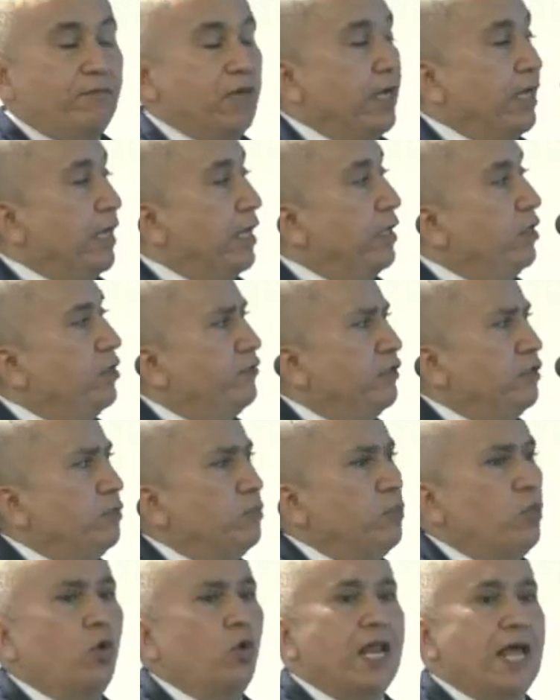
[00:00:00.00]
a kind of a
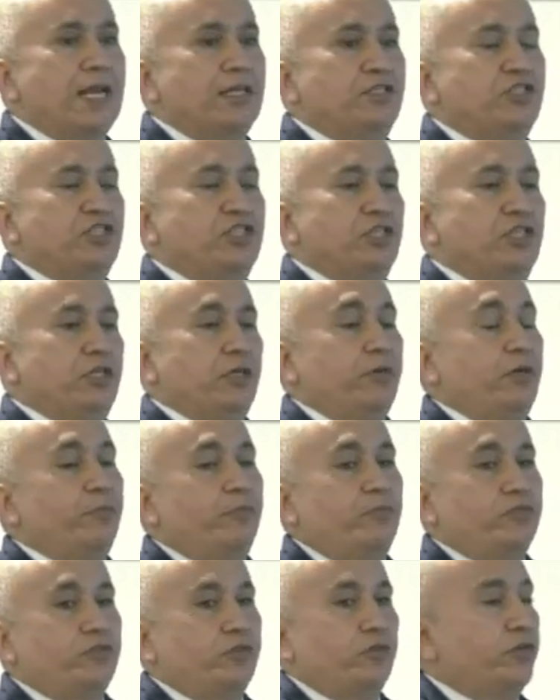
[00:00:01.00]
small algae
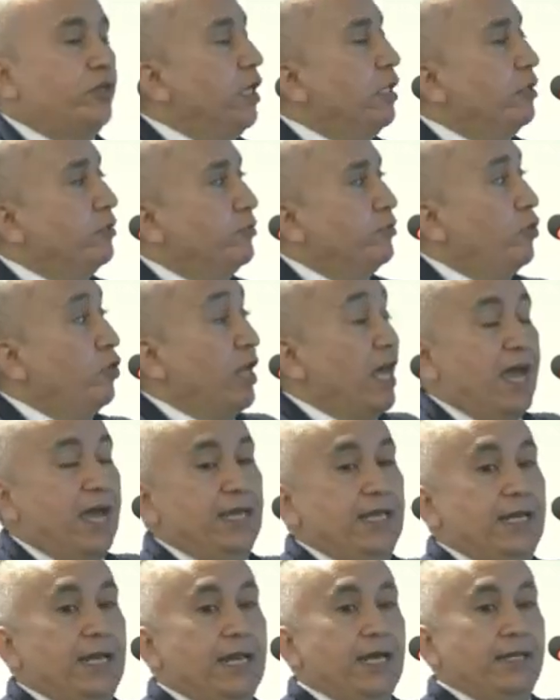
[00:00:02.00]
sorry, a small
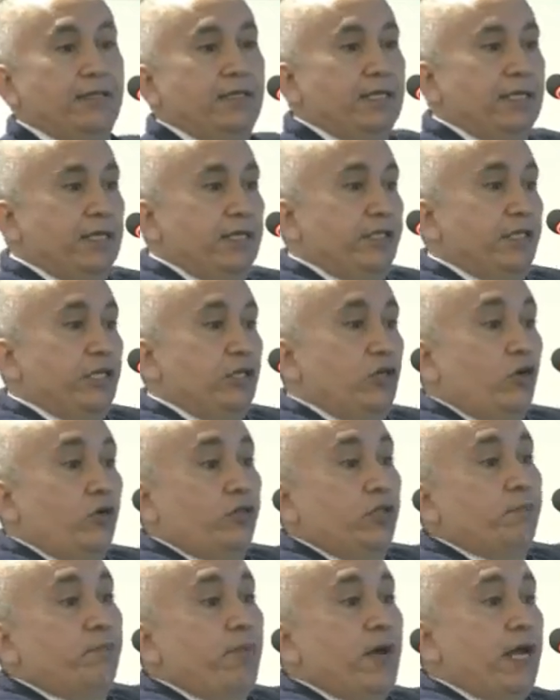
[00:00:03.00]
island in the
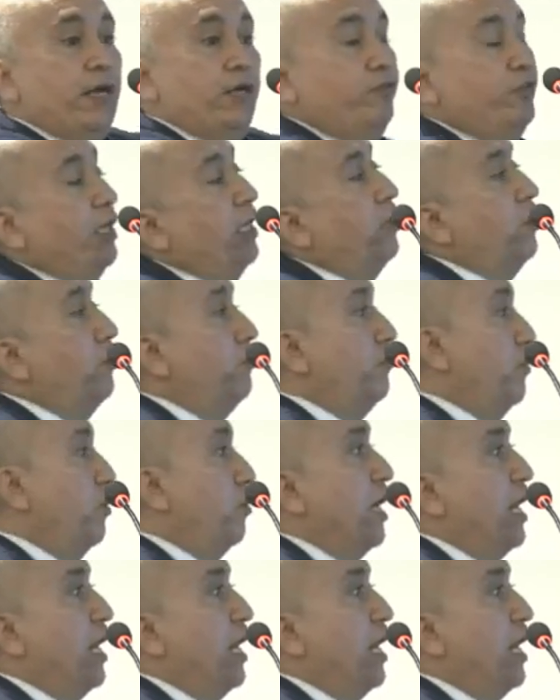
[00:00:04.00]
northern part of, the, of, of